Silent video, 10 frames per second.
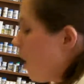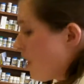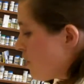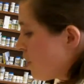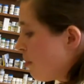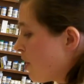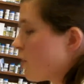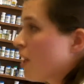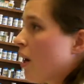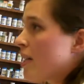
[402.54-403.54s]
Not concerned about the
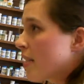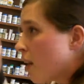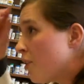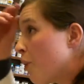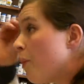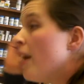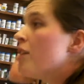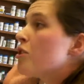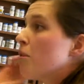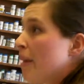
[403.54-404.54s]
drug cost at all. No.
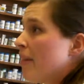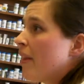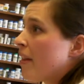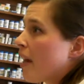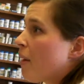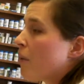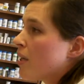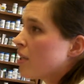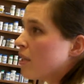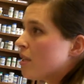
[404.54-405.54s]
So the main thing that I
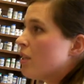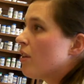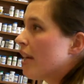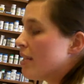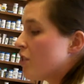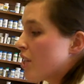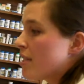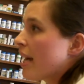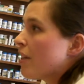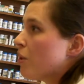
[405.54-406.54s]
want is just
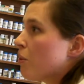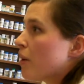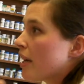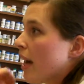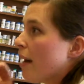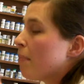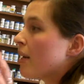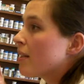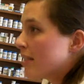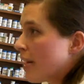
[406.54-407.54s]
that you
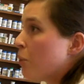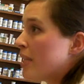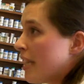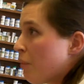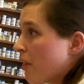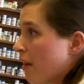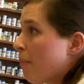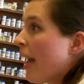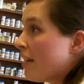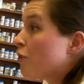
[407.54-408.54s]
set a quit date with him
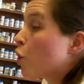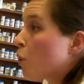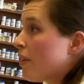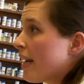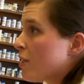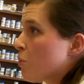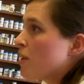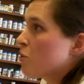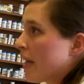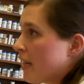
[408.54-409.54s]
and record that as well,
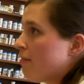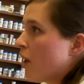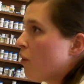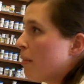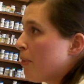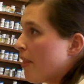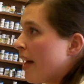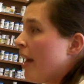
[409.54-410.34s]
so I can follow up with that.